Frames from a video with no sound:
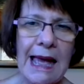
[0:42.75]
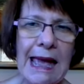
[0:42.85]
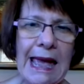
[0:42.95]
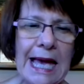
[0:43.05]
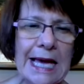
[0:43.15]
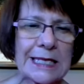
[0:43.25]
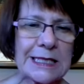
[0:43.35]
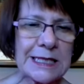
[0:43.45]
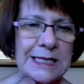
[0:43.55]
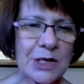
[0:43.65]
and
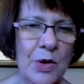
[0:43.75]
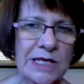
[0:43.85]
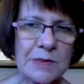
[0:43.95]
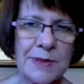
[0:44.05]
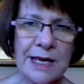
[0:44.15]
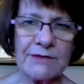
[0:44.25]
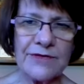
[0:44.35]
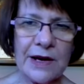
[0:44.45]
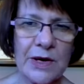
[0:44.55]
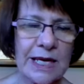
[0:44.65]
it's going to be a
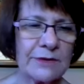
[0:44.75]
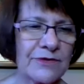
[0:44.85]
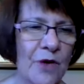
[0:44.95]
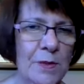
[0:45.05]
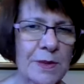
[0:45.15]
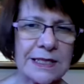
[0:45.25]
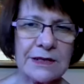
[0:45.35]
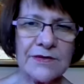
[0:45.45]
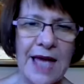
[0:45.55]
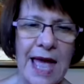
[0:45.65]
very informative